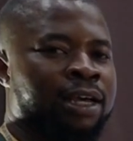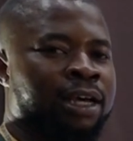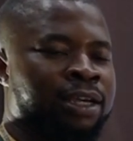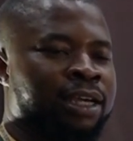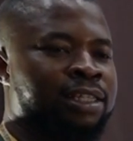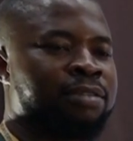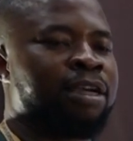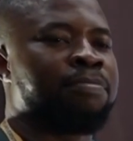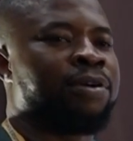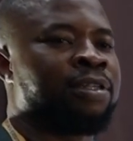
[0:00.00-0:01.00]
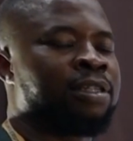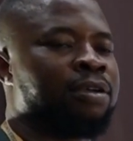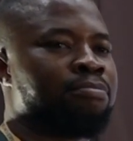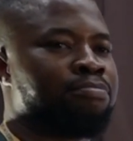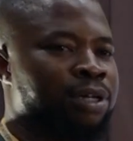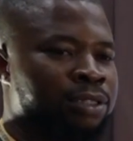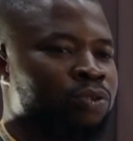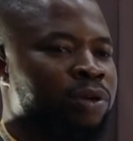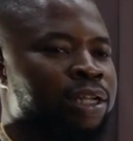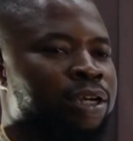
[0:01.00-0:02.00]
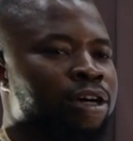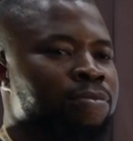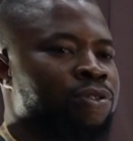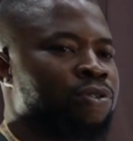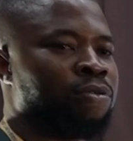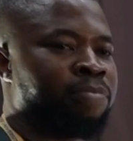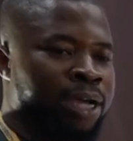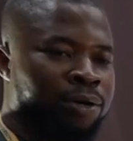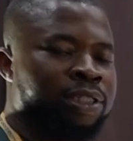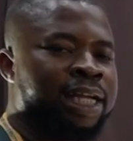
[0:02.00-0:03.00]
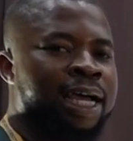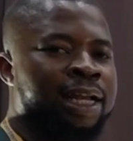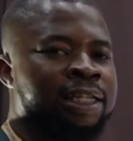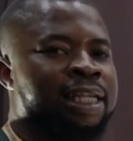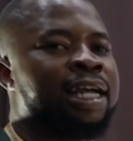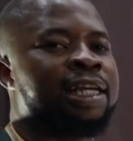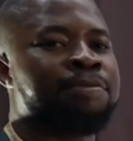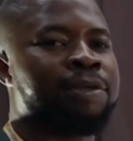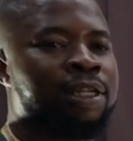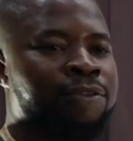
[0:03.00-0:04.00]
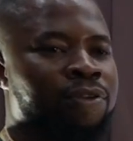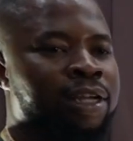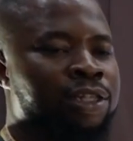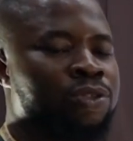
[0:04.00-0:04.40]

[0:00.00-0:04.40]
Are you getting my point? But when it comes to my own dialect, I can speak it fluently.